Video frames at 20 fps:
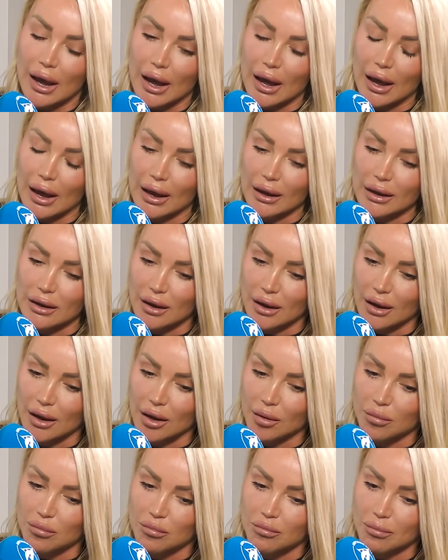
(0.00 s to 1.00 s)
I
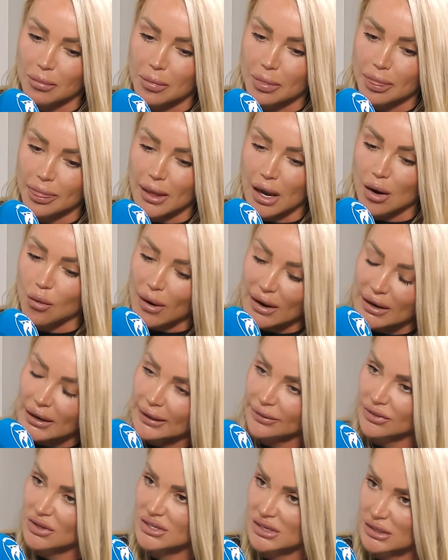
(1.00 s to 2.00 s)
um I went and
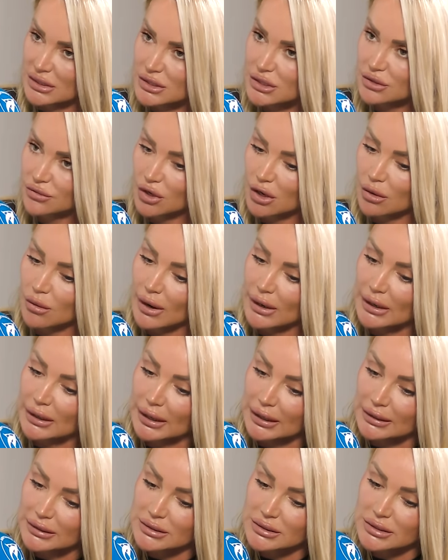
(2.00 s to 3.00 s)
had this interview and I
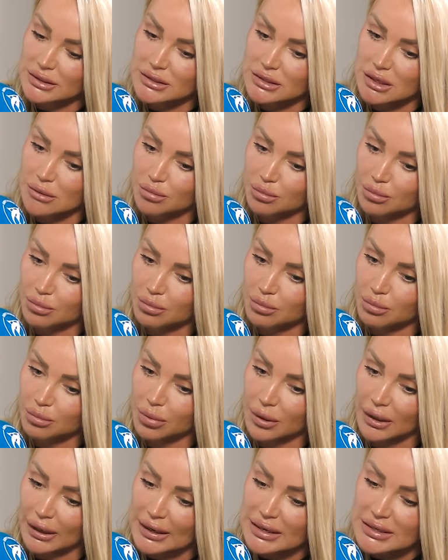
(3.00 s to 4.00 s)
landed a
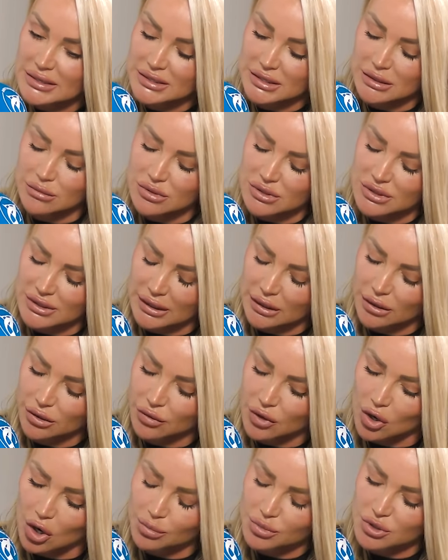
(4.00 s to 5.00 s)
place. There was like
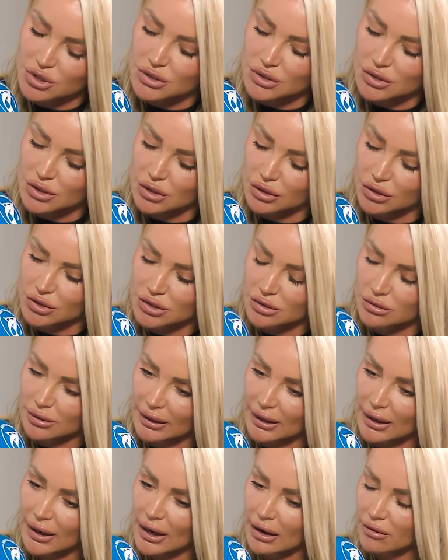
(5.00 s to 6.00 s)
three options. So you could do
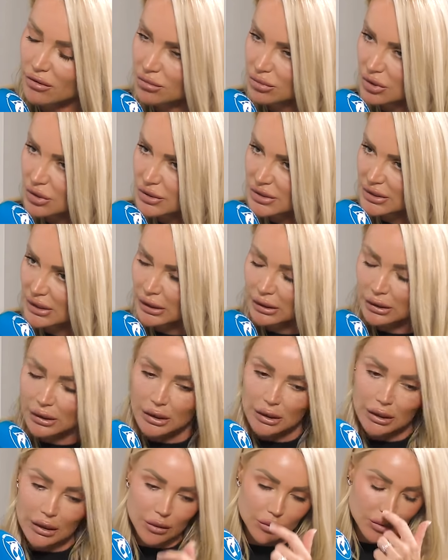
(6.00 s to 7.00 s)
like hair and beauty,
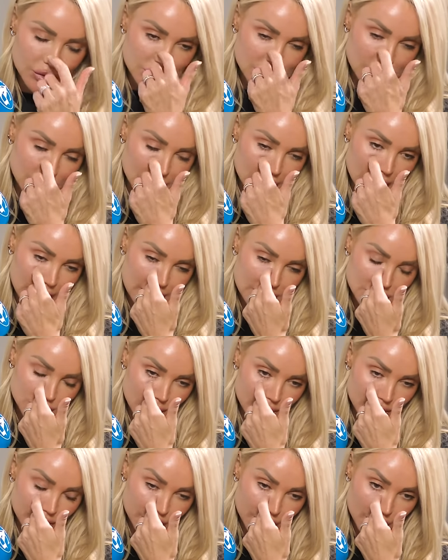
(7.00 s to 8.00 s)
which a lot of girls
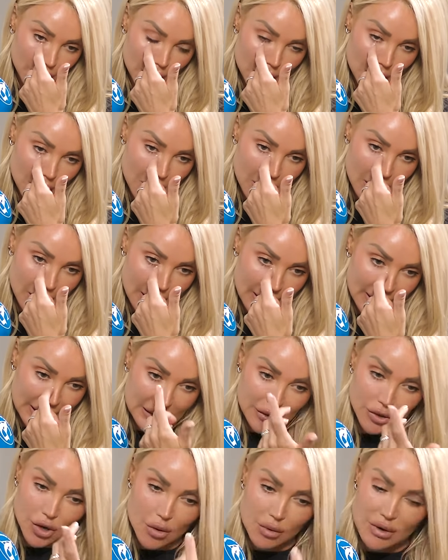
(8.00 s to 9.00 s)
went for. I
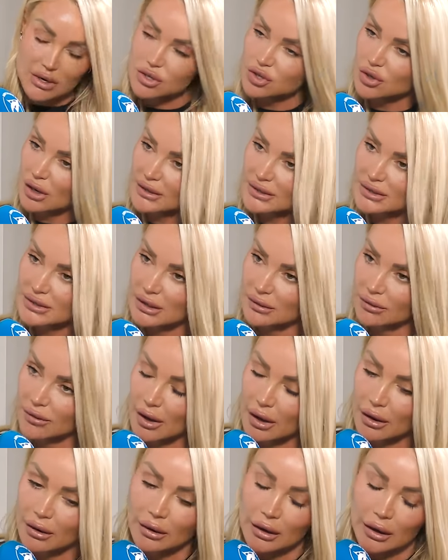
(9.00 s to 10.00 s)
had no interest in
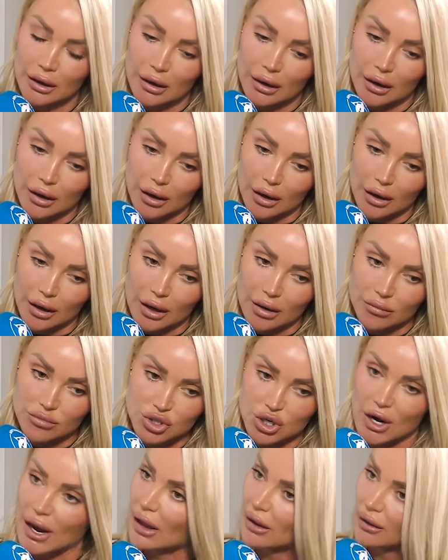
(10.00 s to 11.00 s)
that. Um
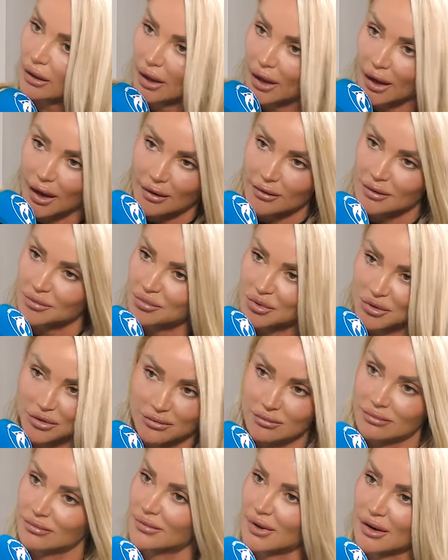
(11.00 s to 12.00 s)
childcare,
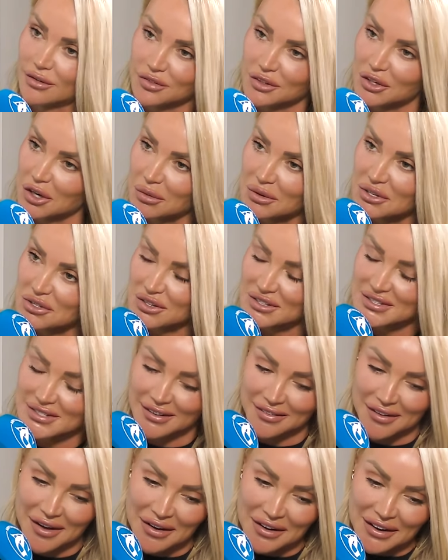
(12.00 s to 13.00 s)
definitely no interest
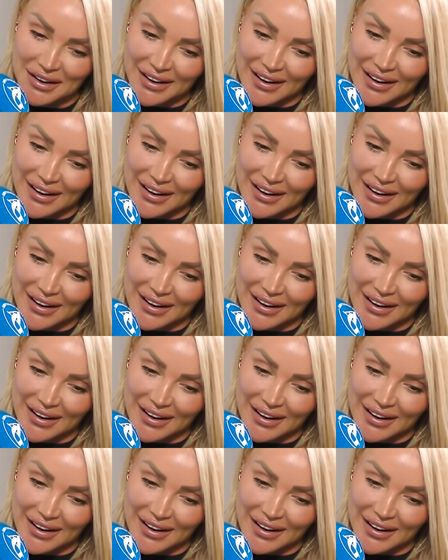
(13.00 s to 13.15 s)
in that.